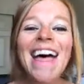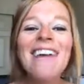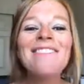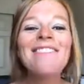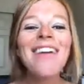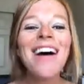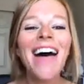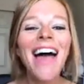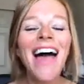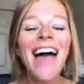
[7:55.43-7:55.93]

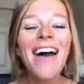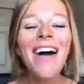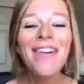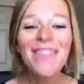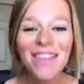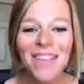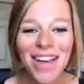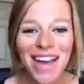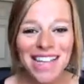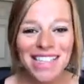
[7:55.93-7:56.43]
But I
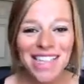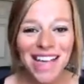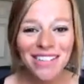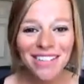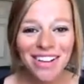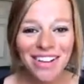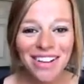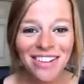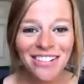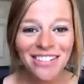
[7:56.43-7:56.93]
hope you guys have
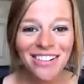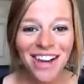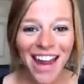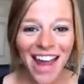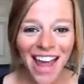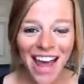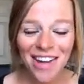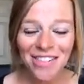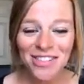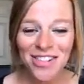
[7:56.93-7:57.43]
a
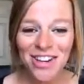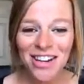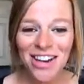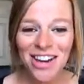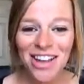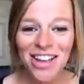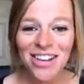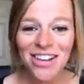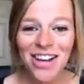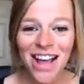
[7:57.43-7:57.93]
great
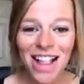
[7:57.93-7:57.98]
afternoon.